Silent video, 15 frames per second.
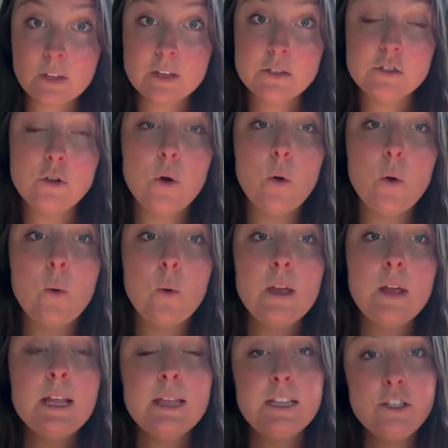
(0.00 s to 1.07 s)
So
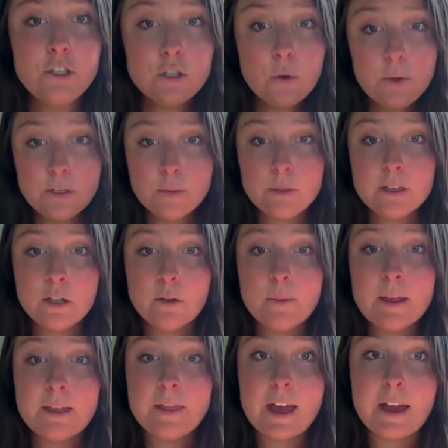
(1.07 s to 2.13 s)
let's just go into a little
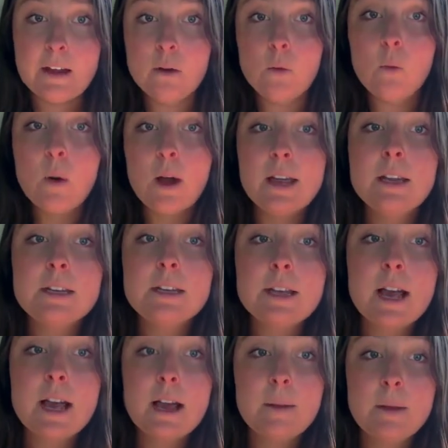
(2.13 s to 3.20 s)
bit then what
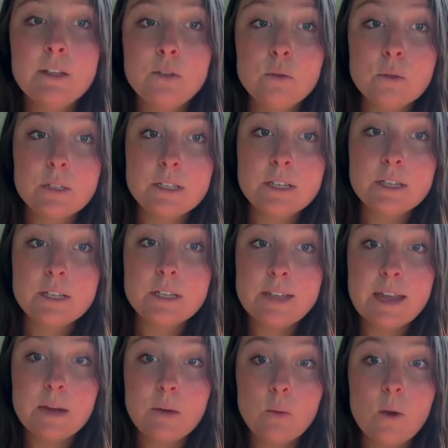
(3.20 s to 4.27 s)
a doula does
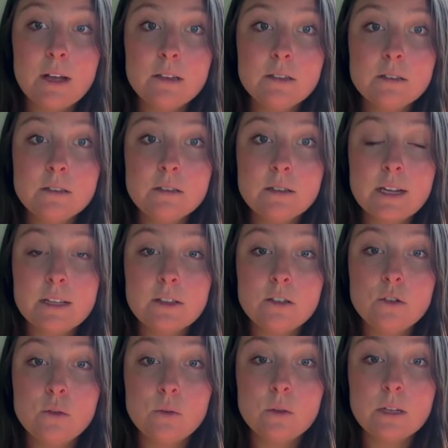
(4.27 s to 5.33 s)
and what's like the
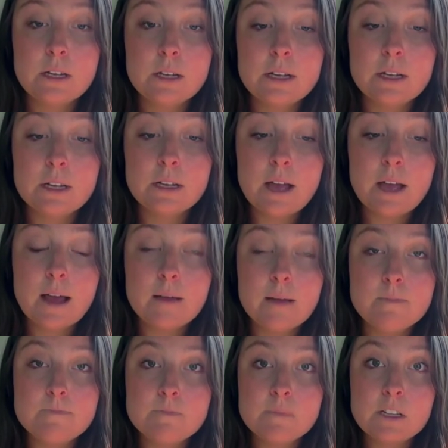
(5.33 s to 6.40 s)
doula
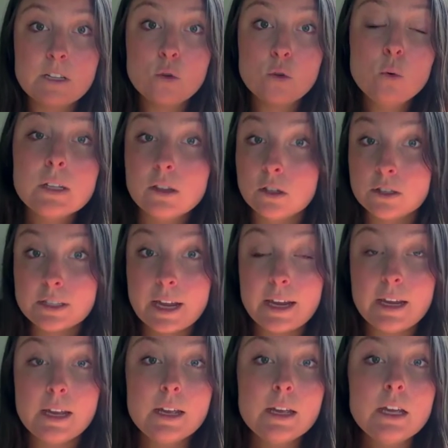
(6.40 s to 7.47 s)
schooling looks
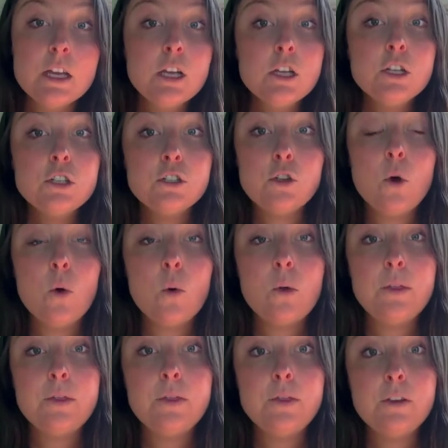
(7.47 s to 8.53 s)
like.
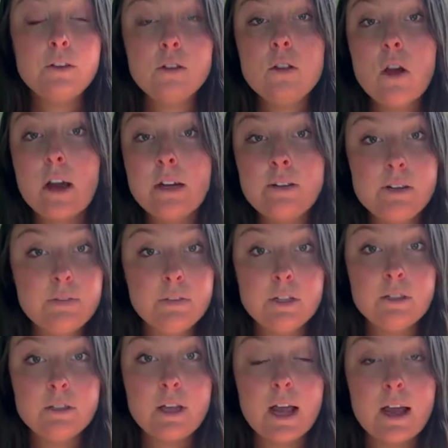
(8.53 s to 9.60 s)
So there's a lot of
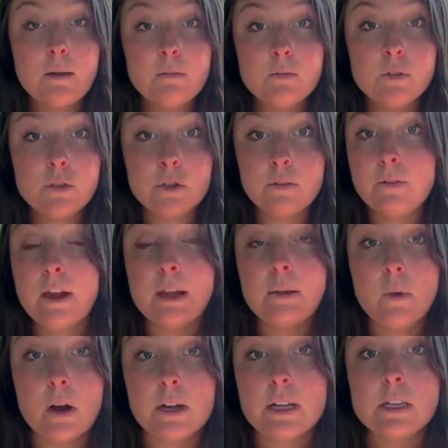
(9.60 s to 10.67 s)
different
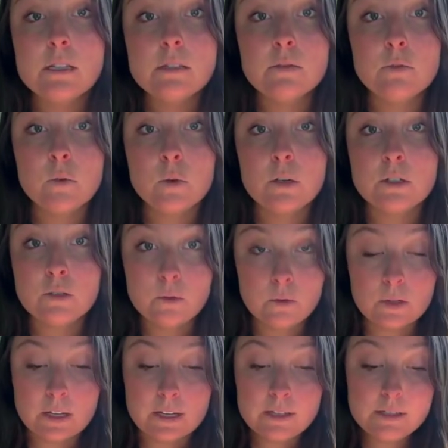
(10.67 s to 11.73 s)
certifying bodies for
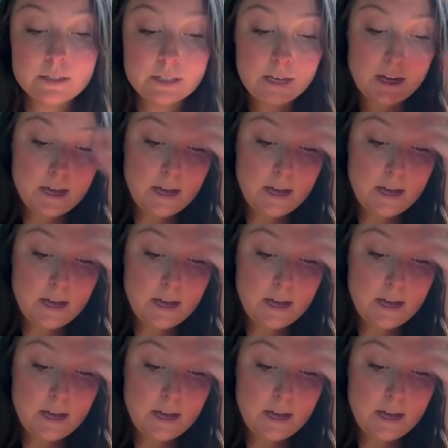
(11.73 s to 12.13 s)
doulas.